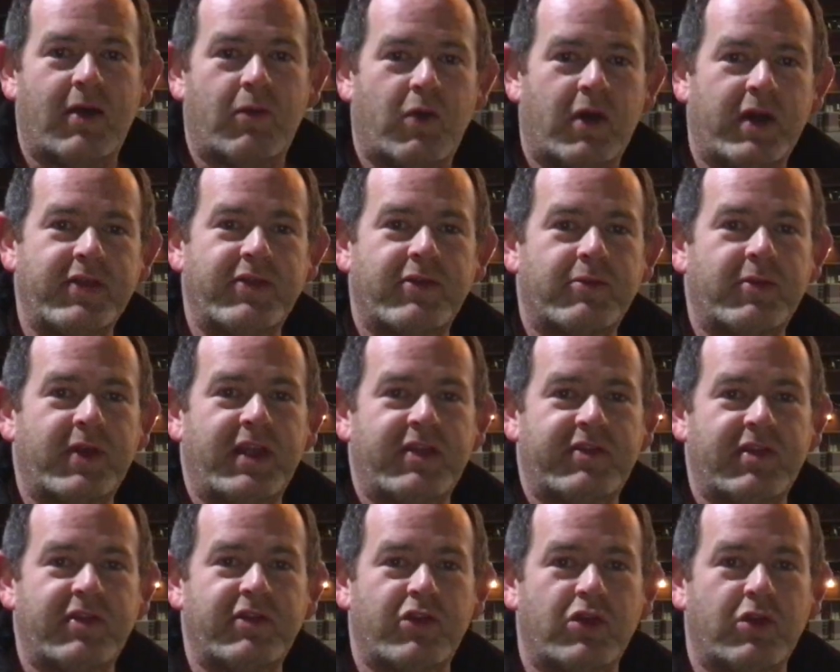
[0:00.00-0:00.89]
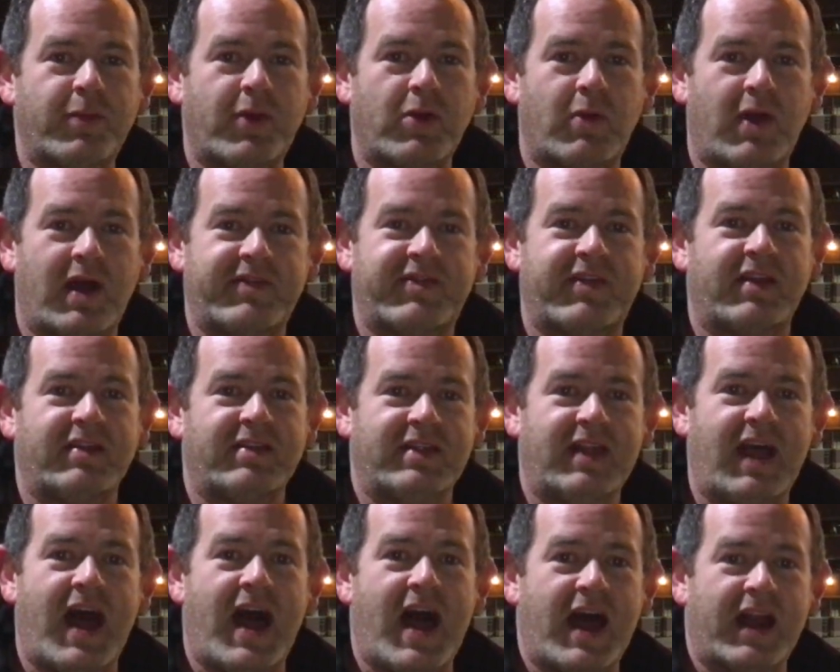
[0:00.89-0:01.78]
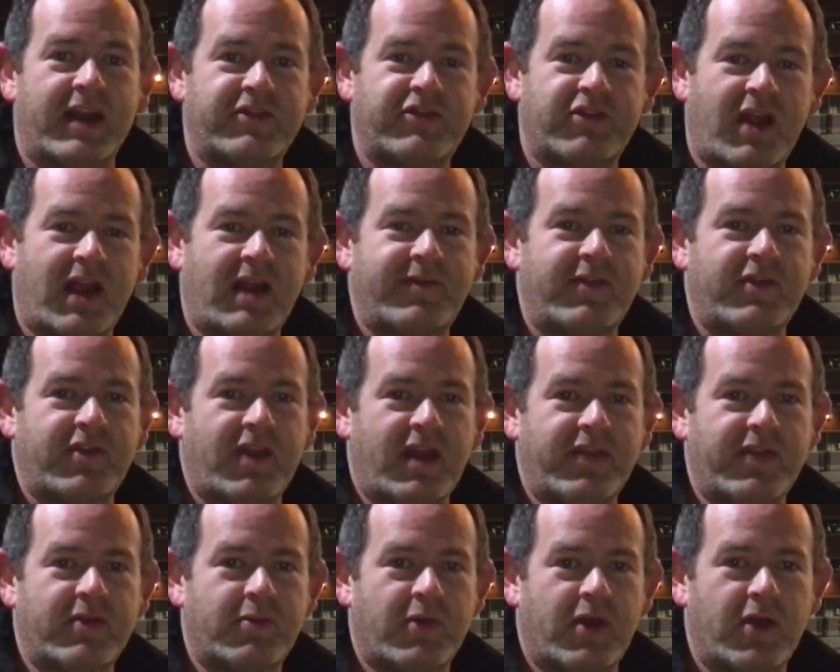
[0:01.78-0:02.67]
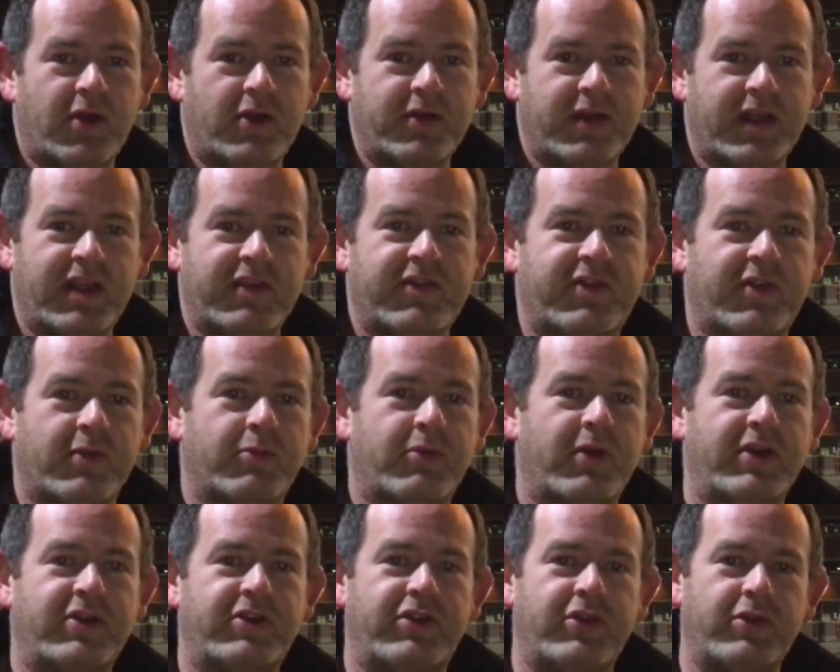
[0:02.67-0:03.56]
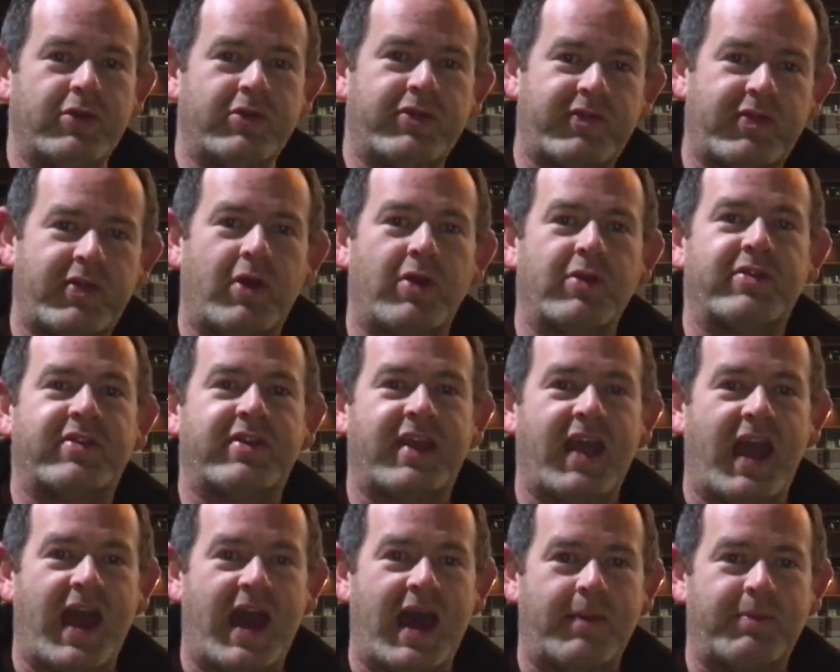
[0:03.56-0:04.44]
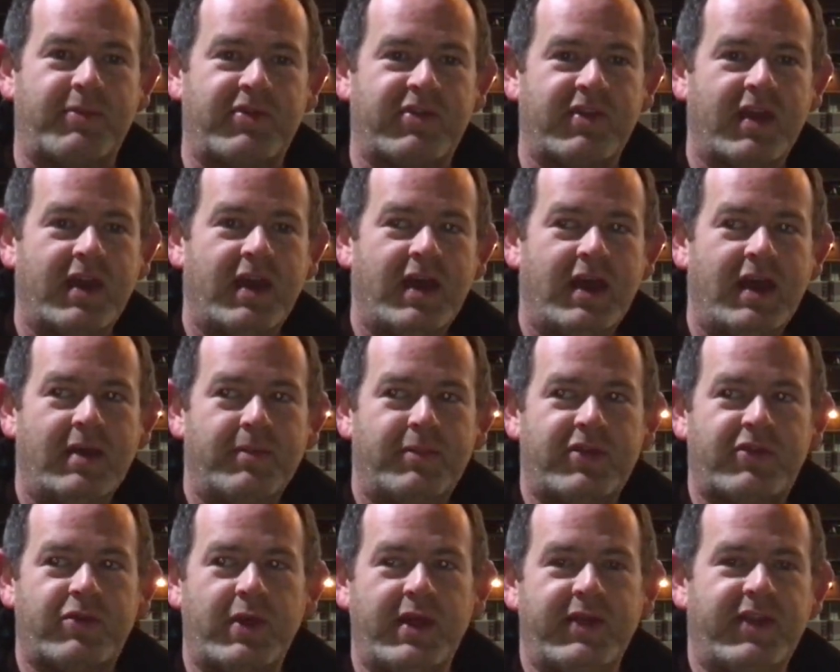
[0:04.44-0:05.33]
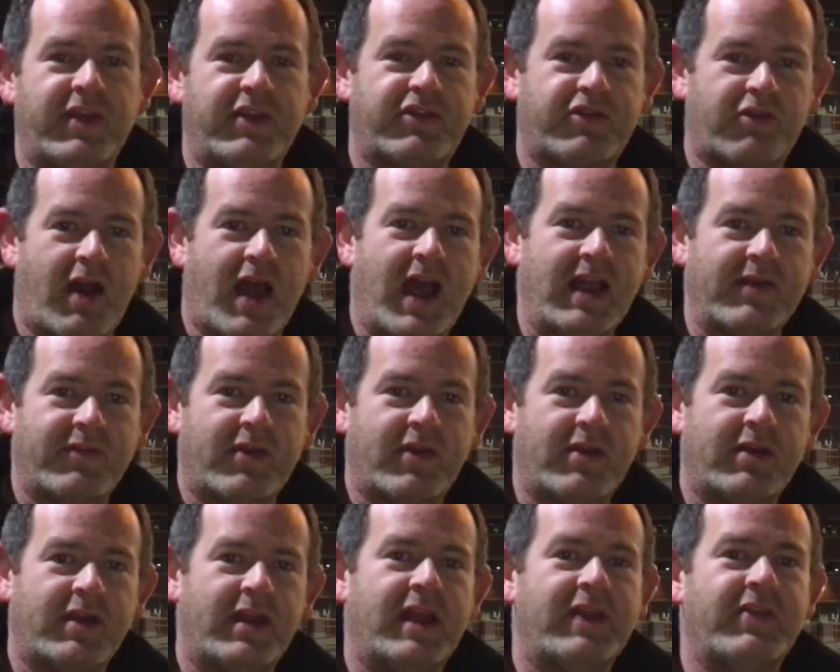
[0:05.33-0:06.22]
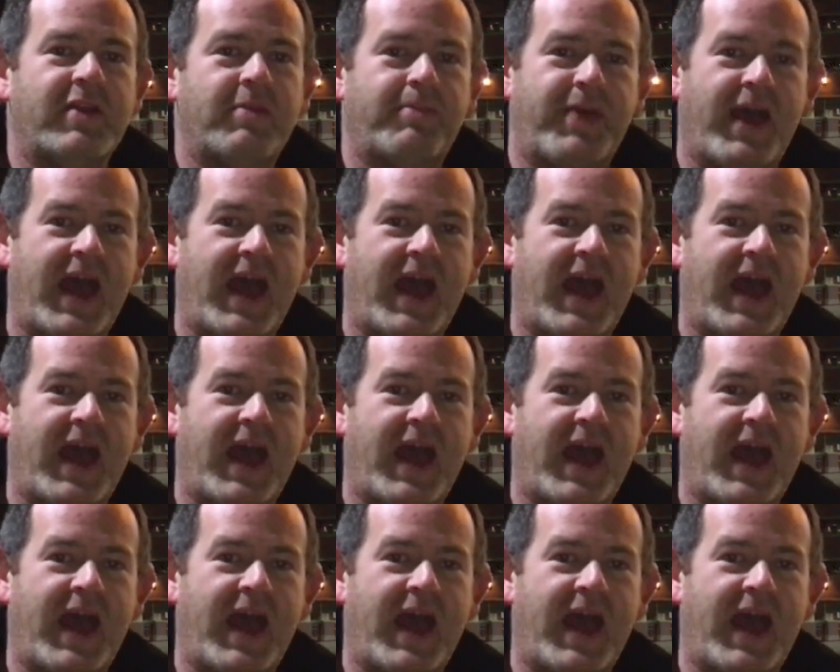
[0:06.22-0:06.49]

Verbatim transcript: One of the reasons Uber wants a lot of drivers on the road is to reduce those gaps between the driver and the